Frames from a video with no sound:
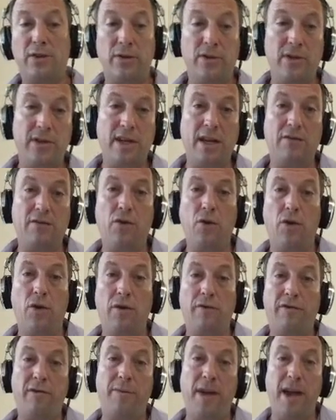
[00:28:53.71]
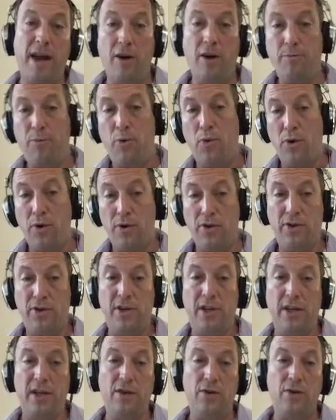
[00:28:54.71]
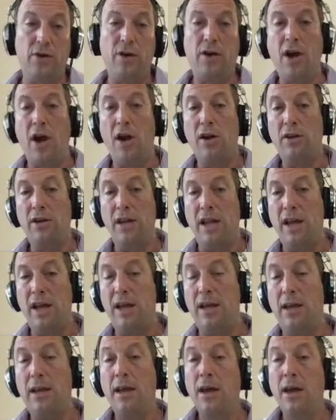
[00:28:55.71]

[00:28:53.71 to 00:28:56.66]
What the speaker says: So instead of going from the airport to the Hilton Garden Inn,